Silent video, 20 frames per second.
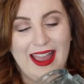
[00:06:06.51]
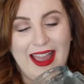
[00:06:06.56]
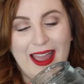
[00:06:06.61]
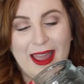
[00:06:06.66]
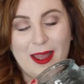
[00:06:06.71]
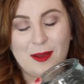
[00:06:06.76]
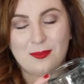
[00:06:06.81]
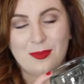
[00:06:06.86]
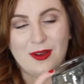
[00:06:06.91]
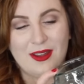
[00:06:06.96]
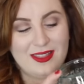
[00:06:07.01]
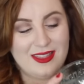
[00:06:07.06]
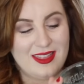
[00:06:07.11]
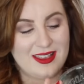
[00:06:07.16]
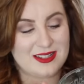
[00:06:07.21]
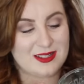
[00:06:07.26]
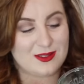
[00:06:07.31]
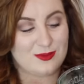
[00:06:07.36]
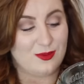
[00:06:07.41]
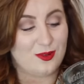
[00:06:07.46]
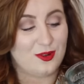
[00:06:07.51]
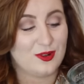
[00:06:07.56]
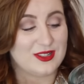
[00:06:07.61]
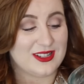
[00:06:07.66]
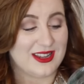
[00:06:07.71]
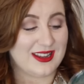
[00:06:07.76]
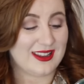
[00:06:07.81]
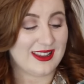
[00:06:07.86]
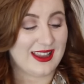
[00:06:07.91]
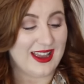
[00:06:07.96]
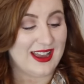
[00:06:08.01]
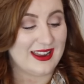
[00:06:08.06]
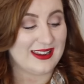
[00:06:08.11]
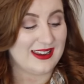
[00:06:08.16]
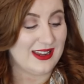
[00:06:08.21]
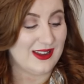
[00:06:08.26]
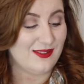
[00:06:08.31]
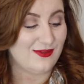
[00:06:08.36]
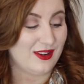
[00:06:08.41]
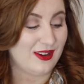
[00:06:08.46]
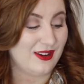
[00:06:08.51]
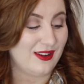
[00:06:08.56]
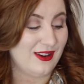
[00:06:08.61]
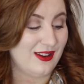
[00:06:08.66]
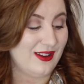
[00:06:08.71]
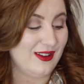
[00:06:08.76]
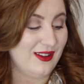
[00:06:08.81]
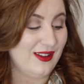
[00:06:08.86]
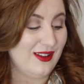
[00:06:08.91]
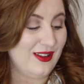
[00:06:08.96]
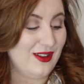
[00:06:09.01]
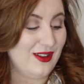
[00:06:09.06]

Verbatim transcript: uh, but this was, I can't even